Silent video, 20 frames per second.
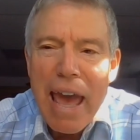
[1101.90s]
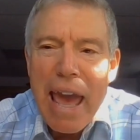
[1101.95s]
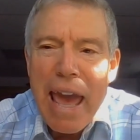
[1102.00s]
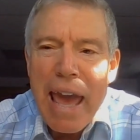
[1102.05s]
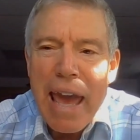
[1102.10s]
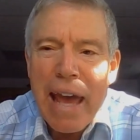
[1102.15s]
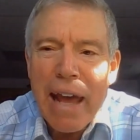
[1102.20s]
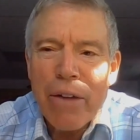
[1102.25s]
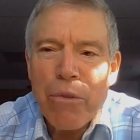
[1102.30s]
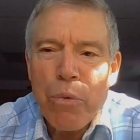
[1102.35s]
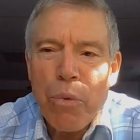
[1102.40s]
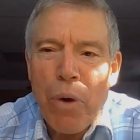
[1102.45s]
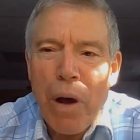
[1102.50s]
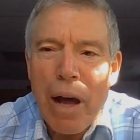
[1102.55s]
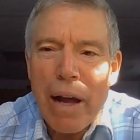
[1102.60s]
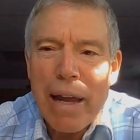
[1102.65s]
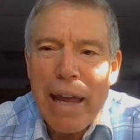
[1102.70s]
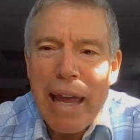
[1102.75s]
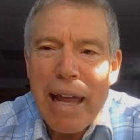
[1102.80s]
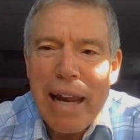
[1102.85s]
And
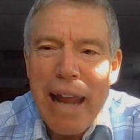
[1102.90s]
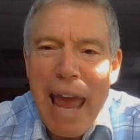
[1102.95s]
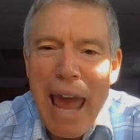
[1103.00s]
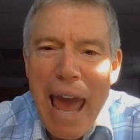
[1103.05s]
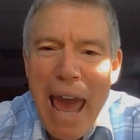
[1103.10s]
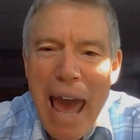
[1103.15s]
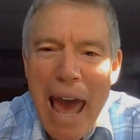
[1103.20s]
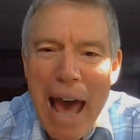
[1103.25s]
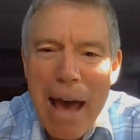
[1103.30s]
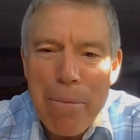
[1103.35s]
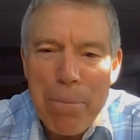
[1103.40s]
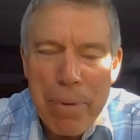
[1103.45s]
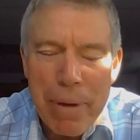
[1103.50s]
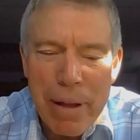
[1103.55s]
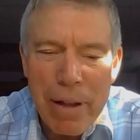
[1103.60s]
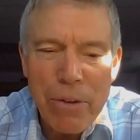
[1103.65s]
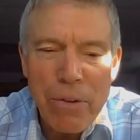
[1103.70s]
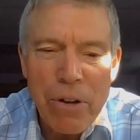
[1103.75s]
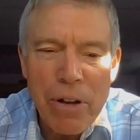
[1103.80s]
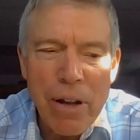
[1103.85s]
what can
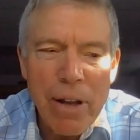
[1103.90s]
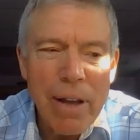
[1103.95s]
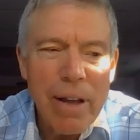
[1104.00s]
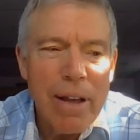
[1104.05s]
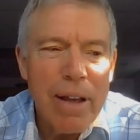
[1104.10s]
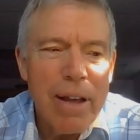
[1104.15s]
happen